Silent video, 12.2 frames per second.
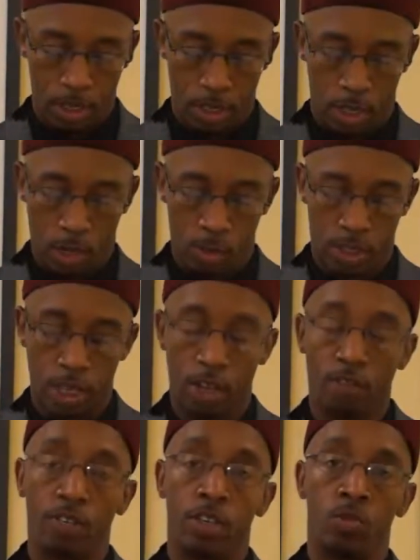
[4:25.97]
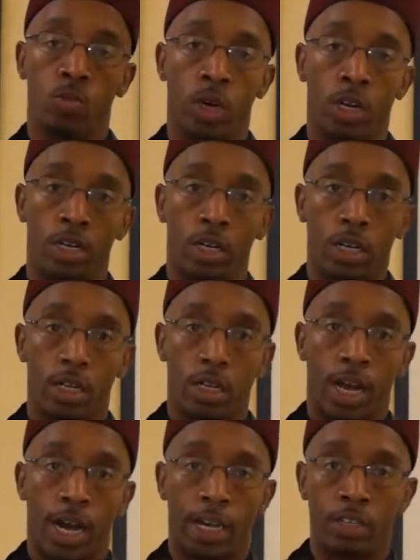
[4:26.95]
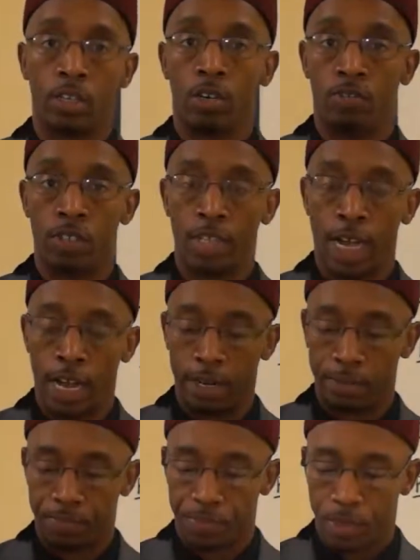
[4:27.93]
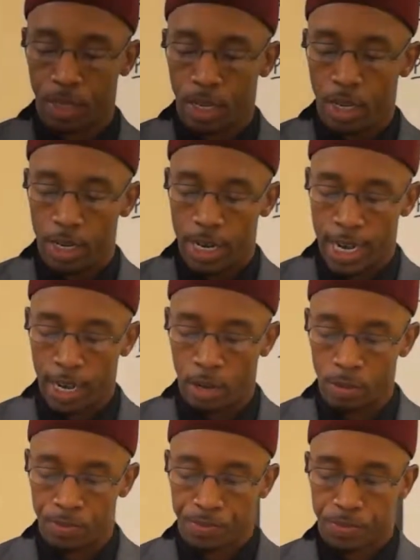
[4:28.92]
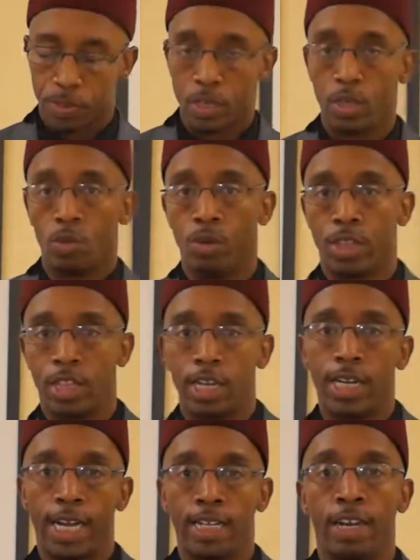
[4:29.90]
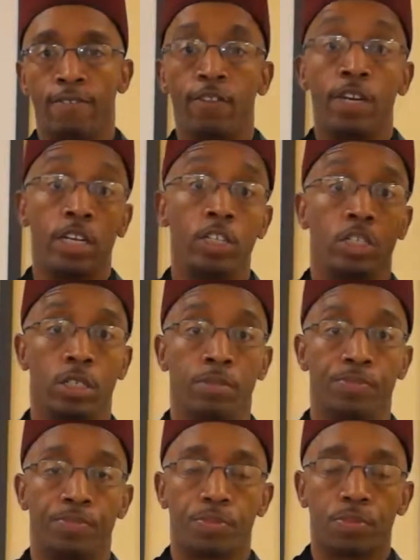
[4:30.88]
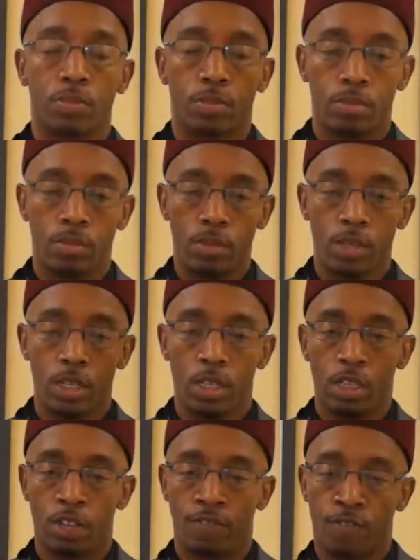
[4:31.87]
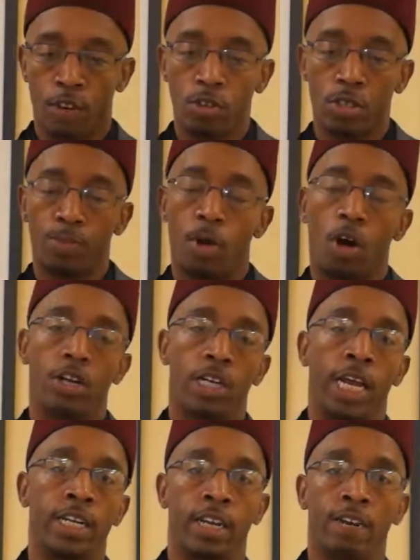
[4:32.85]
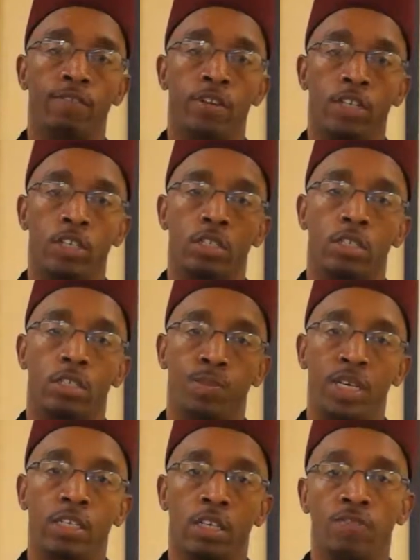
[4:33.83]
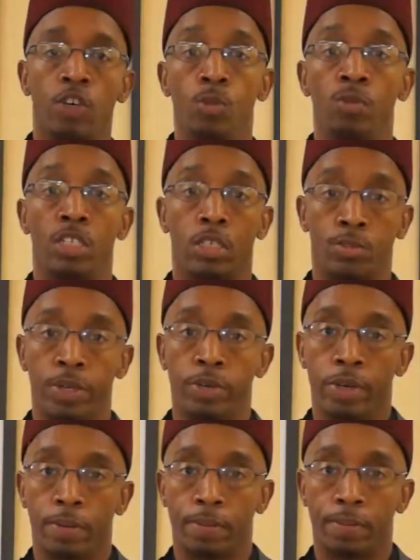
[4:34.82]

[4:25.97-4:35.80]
The lower self is what the higher self is not. Now, within that definition, the first part of that definition speaks of human spirit.